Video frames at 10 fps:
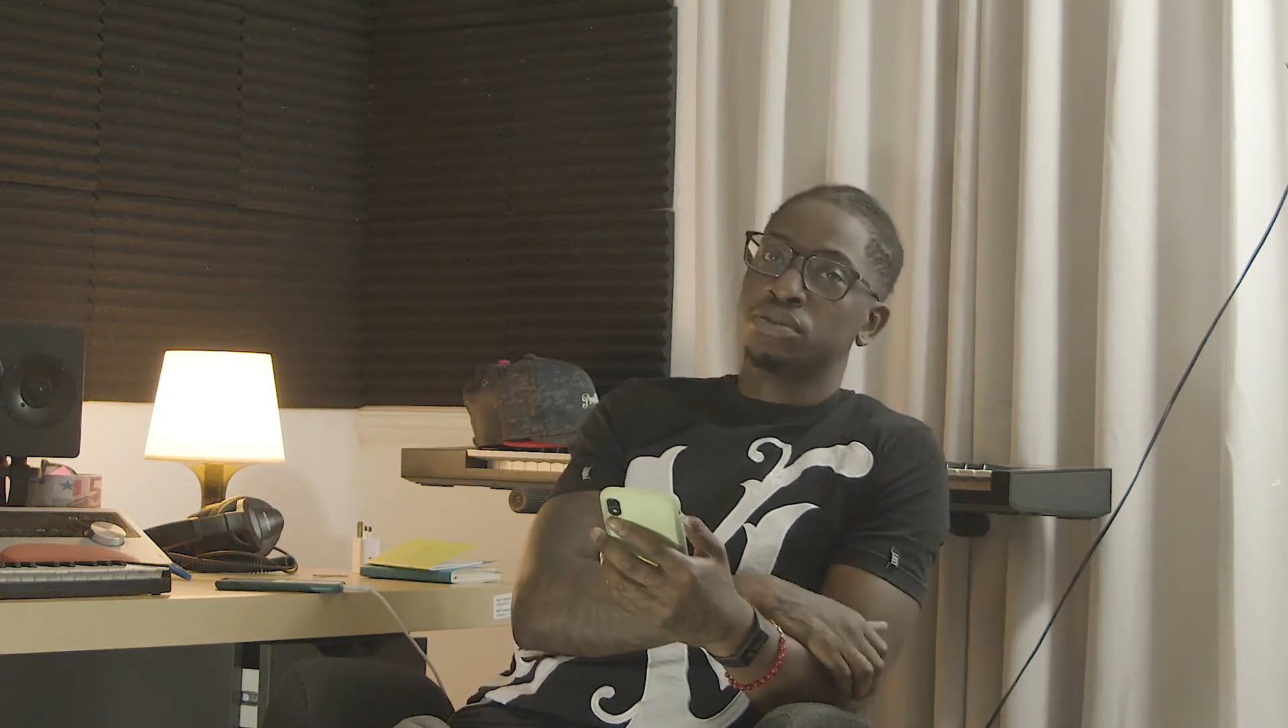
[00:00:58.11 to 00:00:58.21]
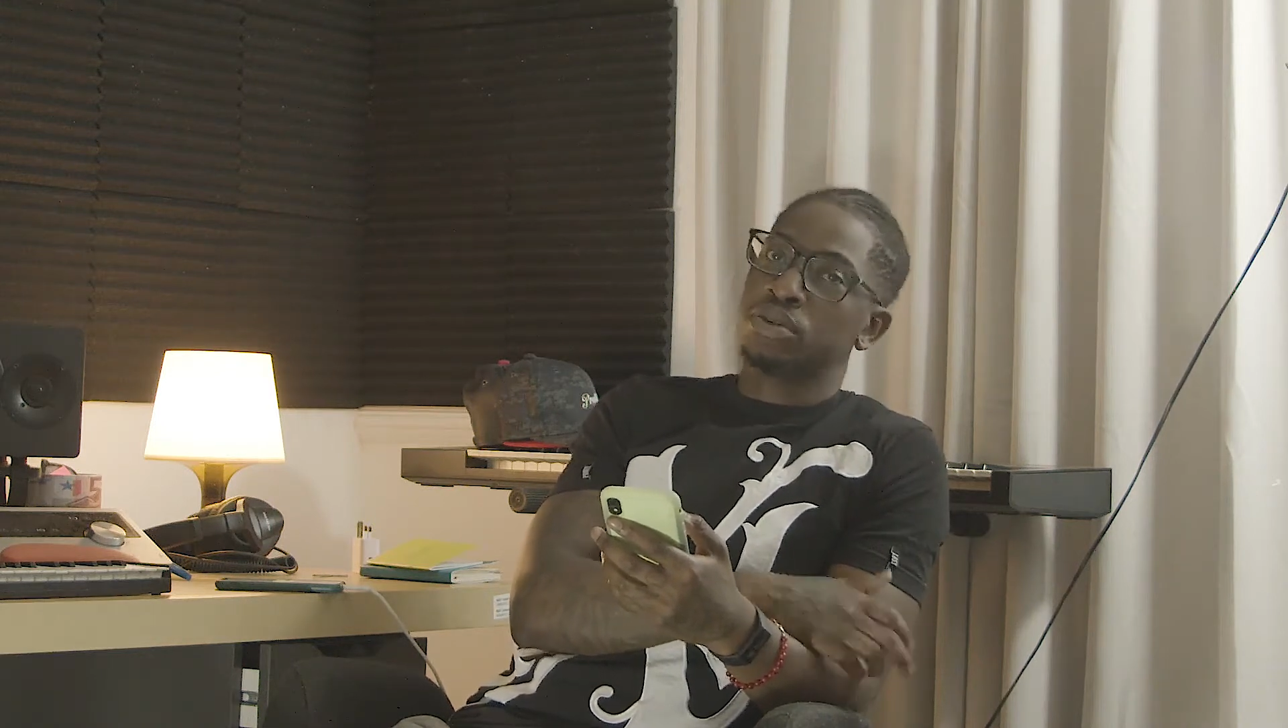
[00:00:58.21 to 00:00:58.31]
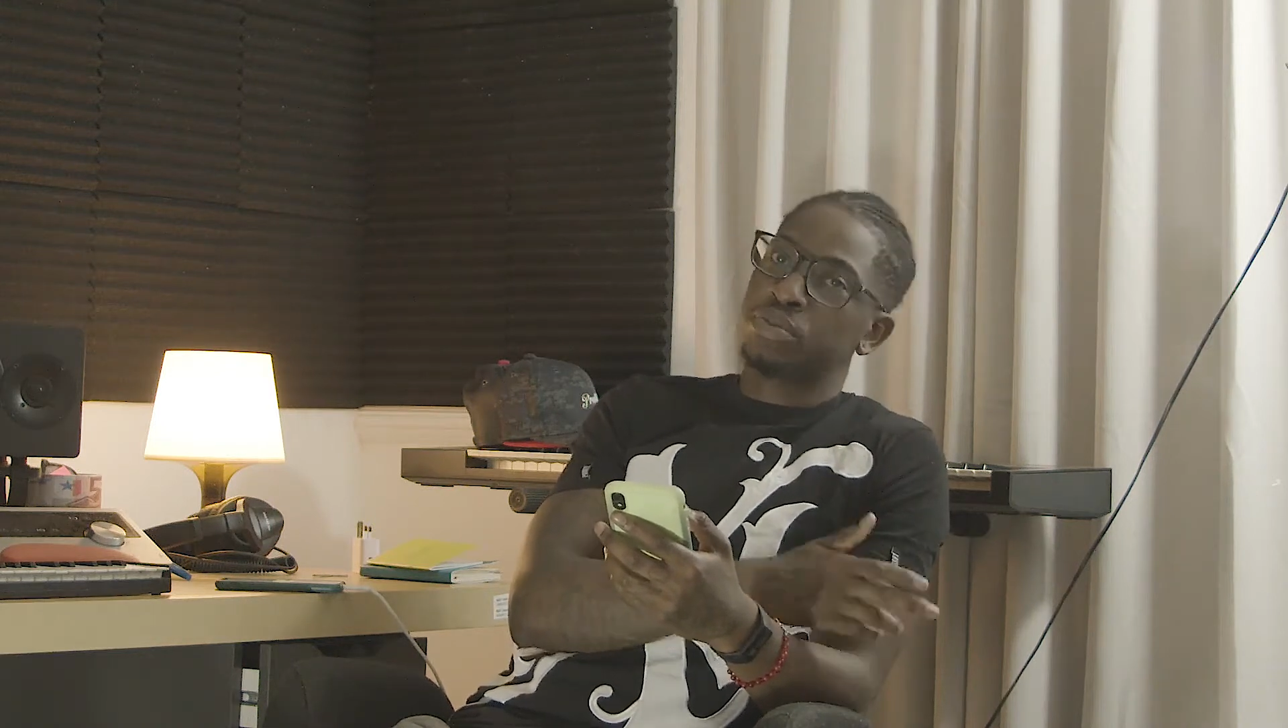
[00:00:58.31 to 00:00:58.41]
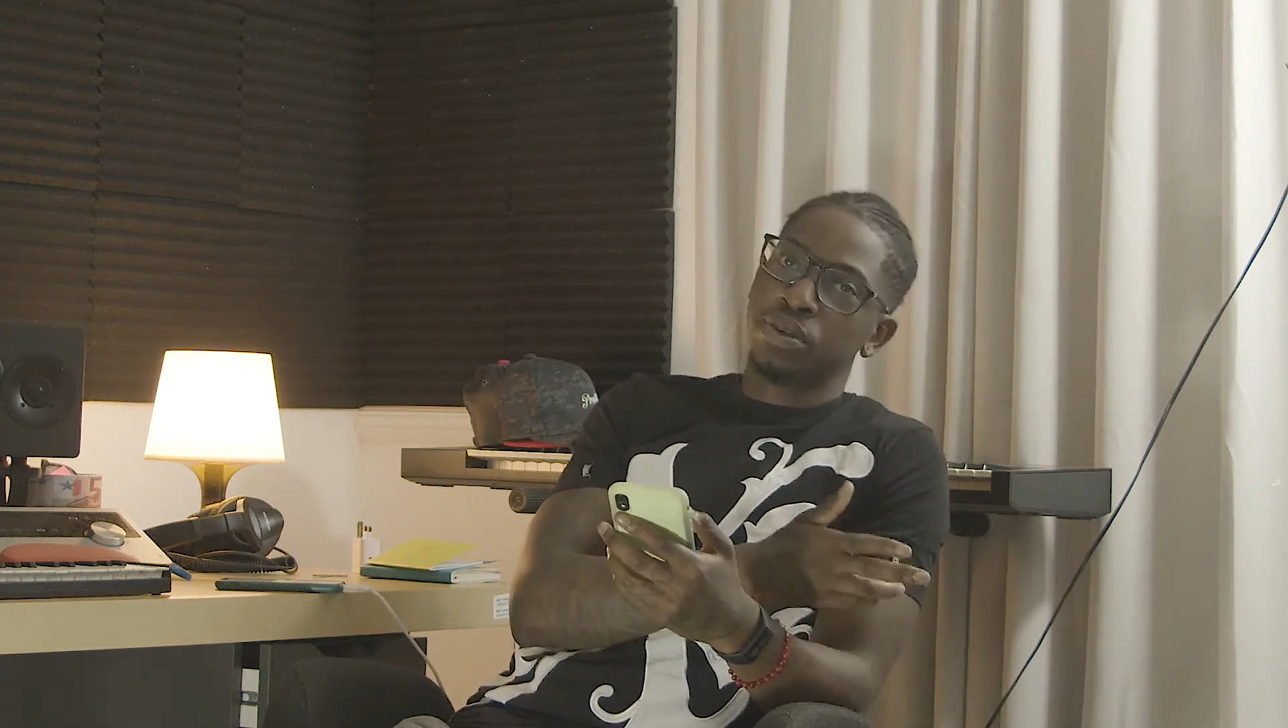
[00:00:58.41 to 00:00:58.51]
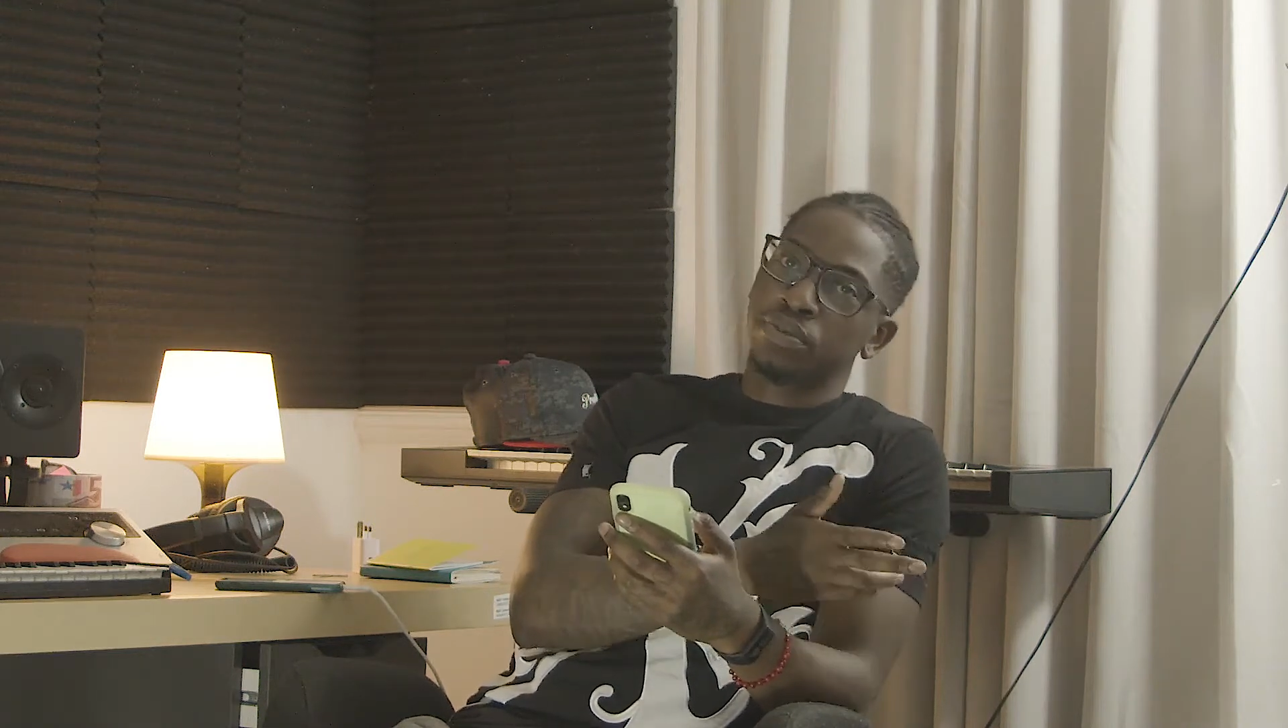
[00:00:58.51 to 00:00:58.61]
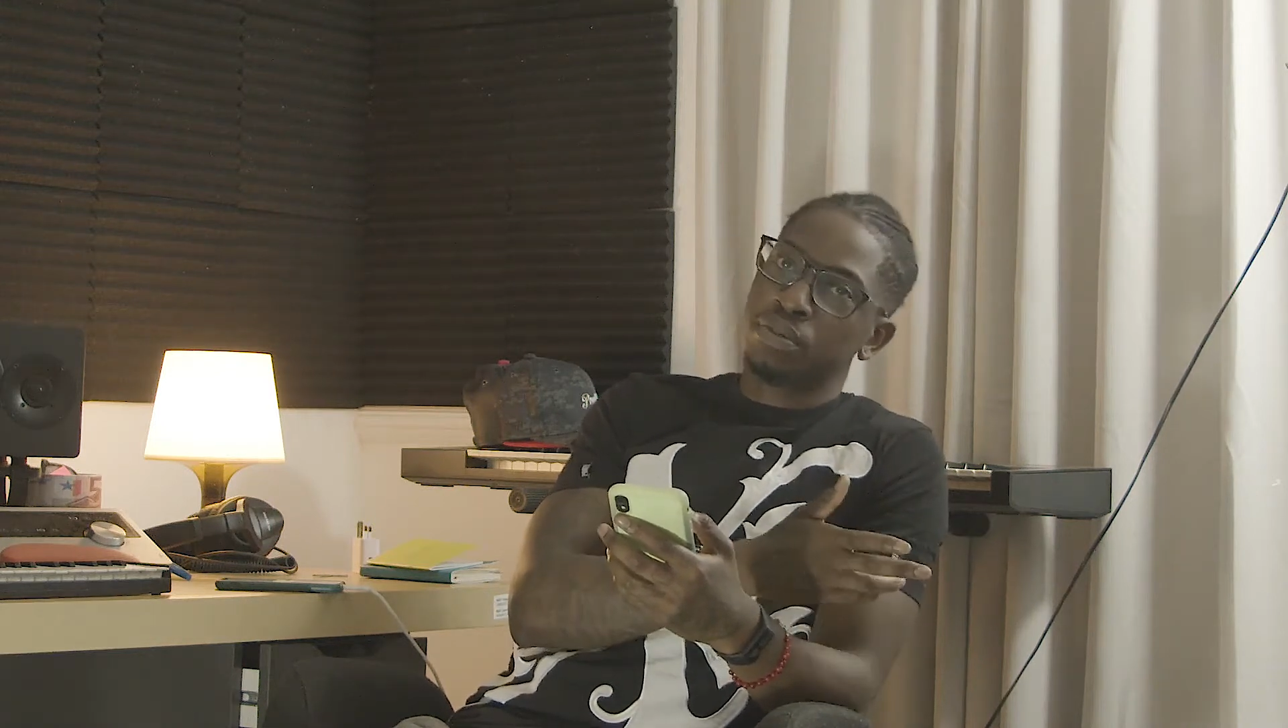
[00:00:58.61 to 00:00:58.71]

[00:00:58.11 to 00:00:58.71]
all the people